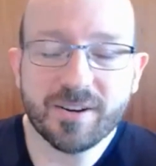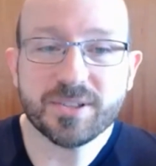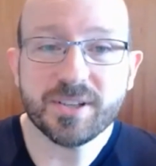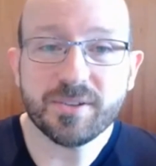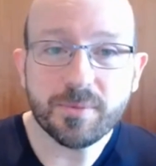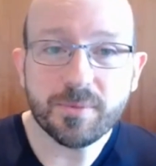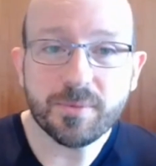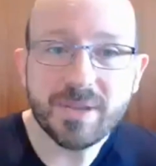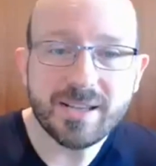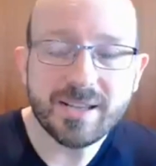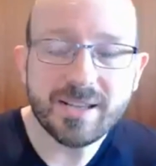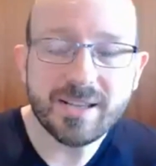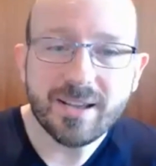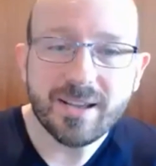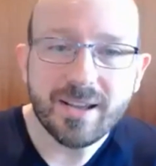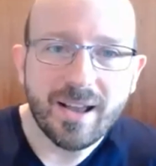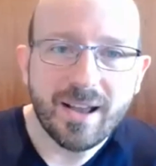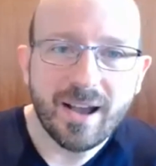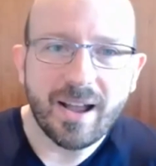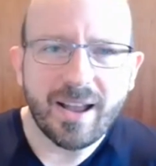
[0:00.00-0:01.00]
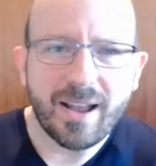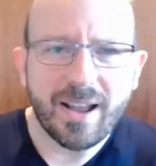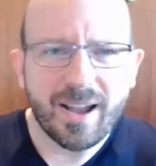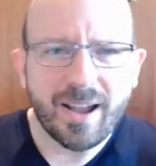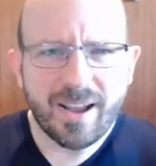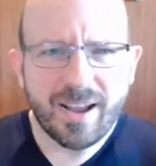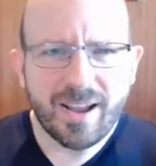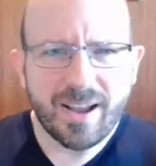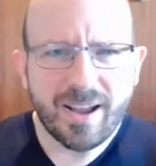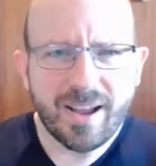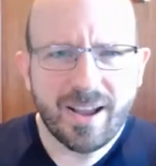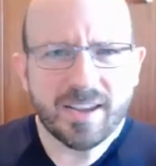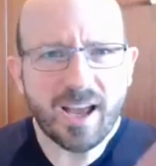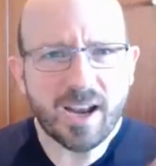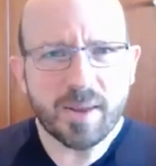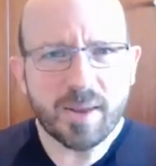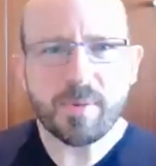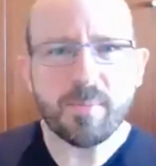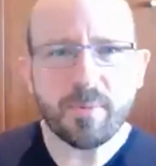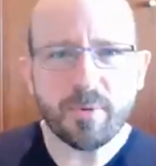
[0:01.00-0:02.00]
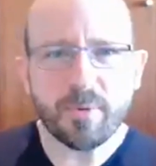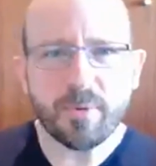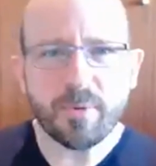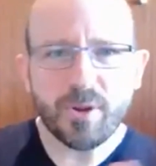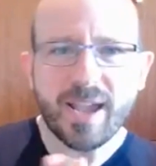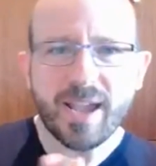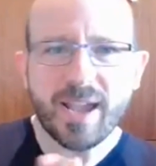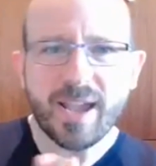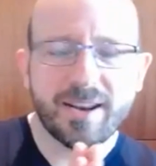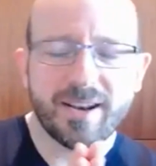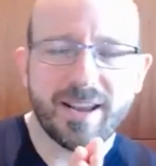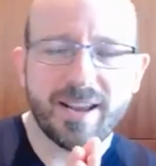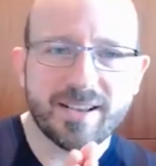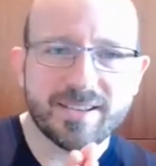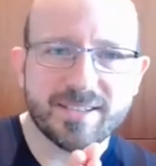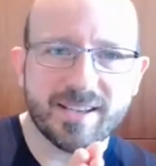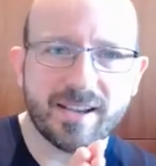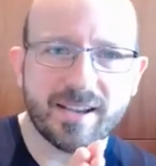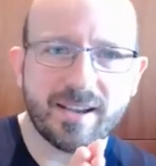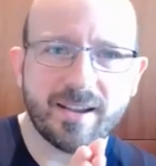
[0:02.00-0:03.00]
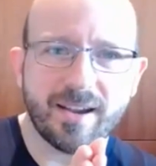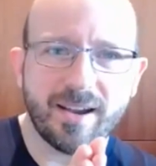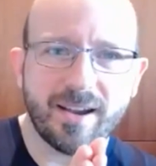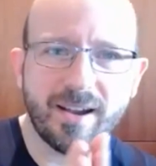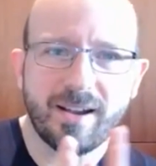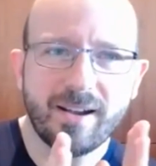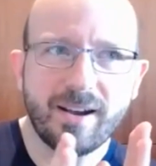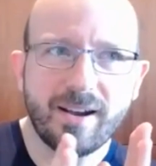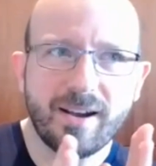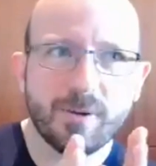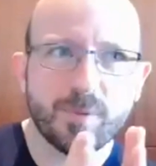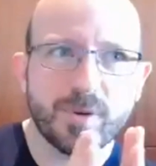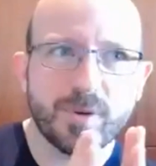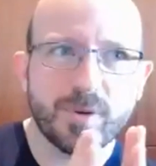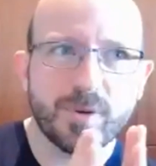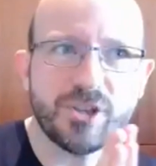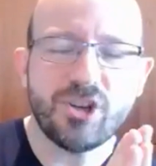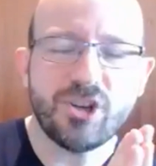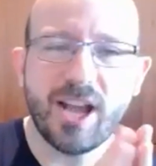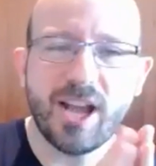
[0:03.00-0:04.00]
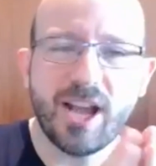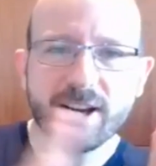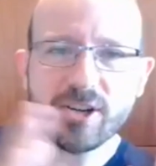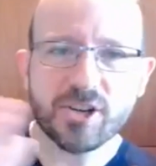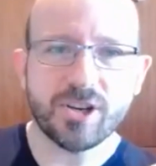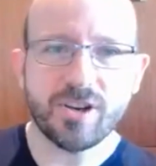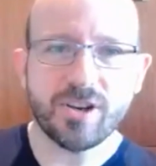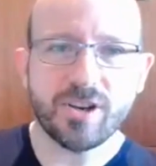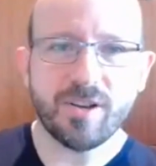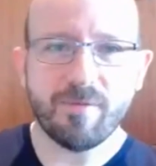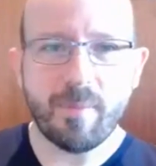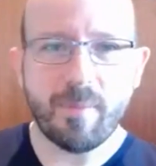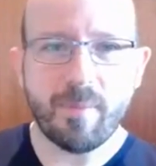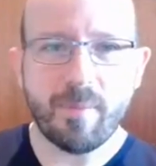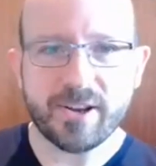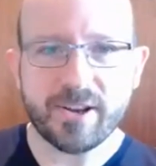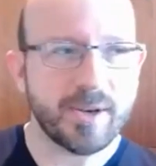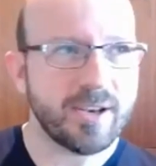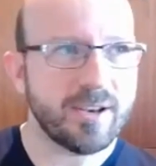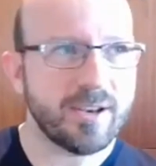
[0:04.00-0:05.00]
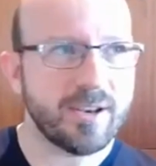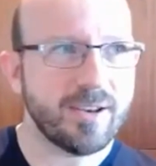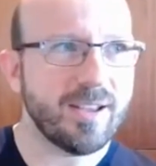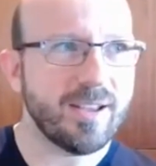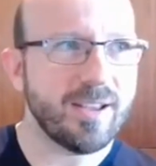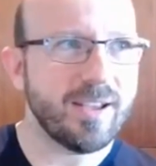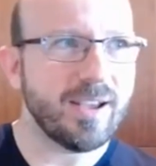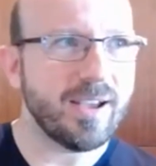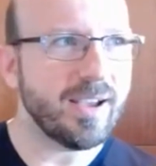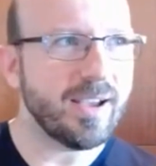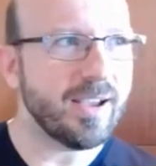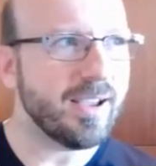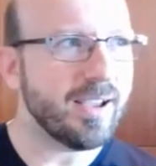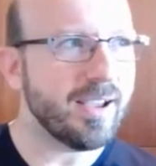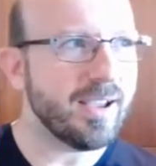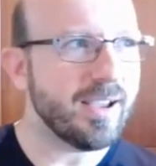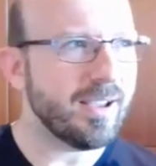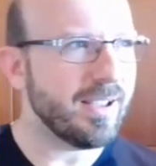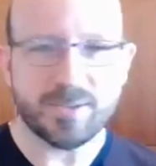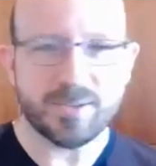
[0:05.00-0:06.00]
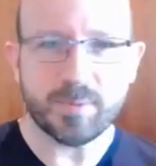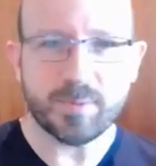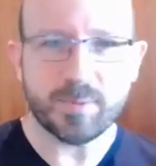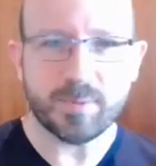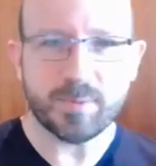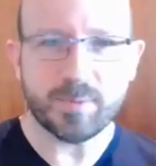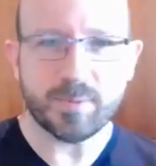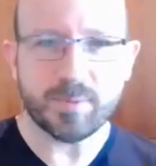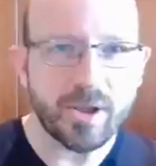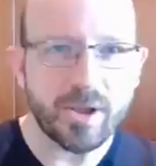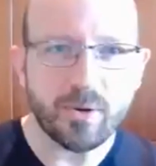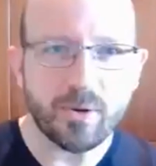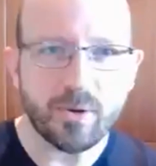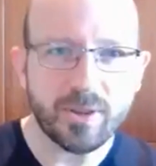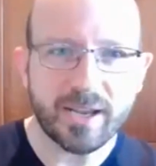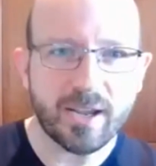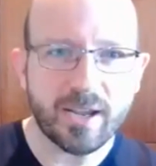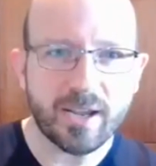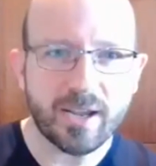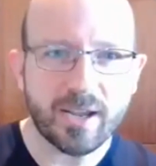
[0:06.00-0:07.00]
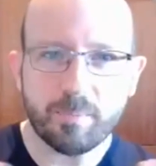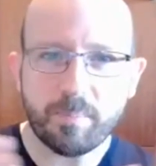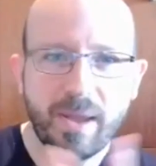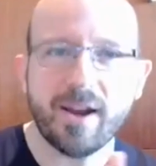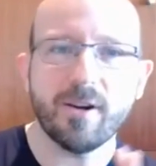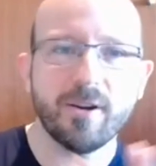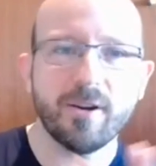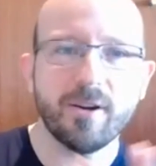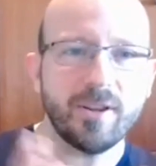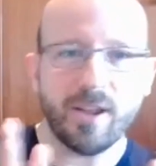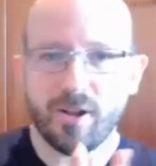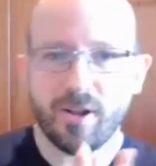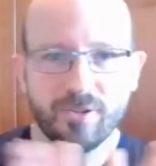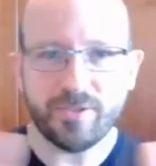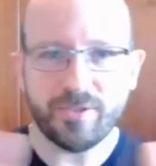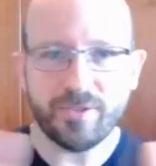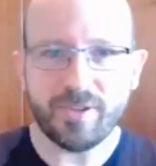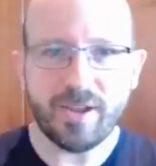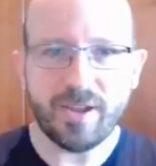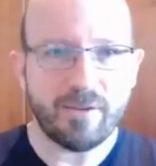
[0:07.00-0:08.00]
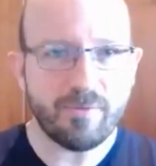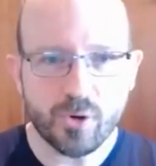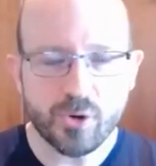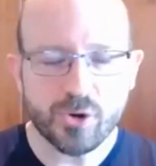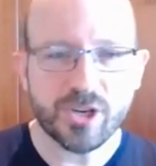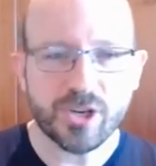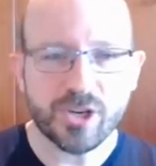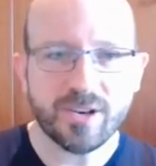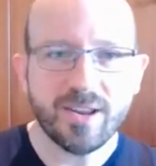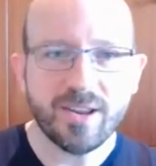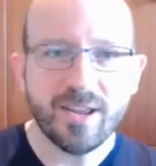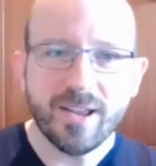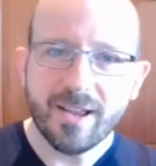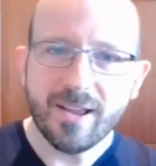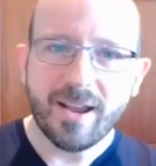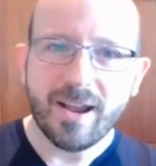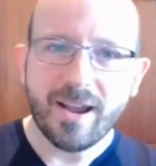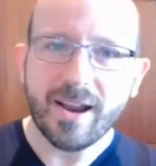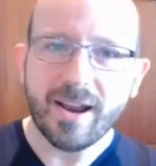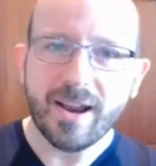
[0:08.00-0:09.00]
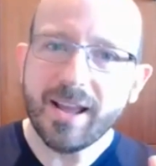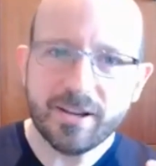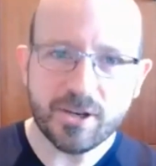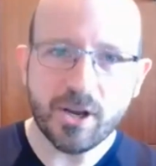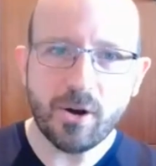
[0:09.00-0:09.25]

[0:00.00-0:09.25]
for me, I think a lot of people look at it as like a rejection of management as we know it, or like a parallel diversion. And I don't.